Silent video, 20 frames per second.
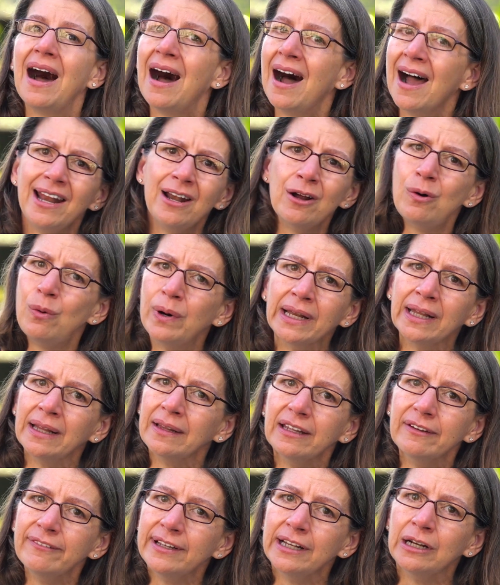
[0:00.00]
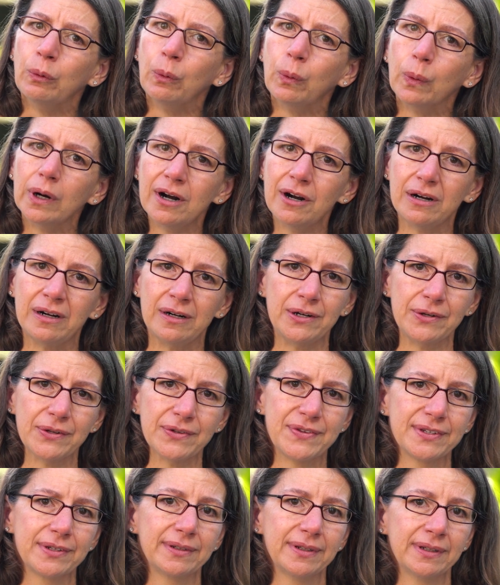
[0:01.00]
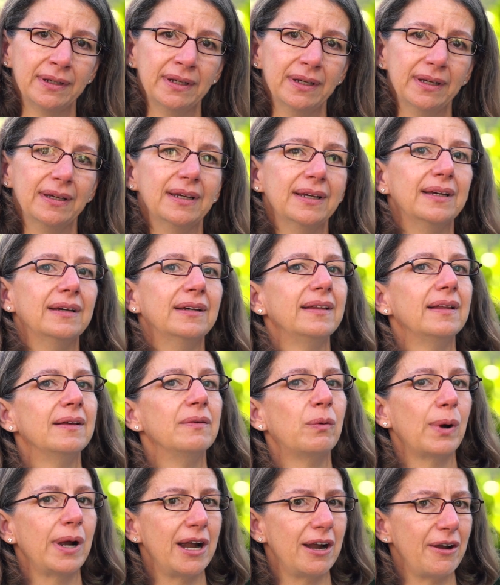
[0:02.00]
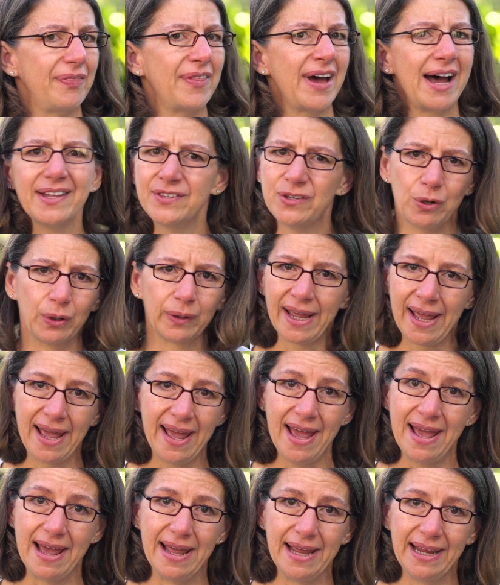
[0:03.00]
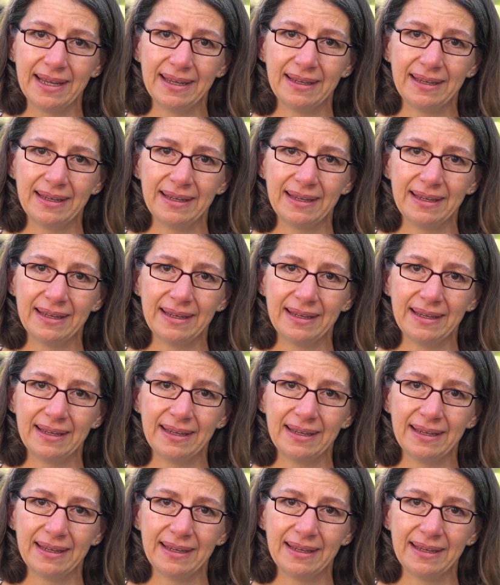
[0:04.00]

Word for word: I don't want to live in a world where that's okay.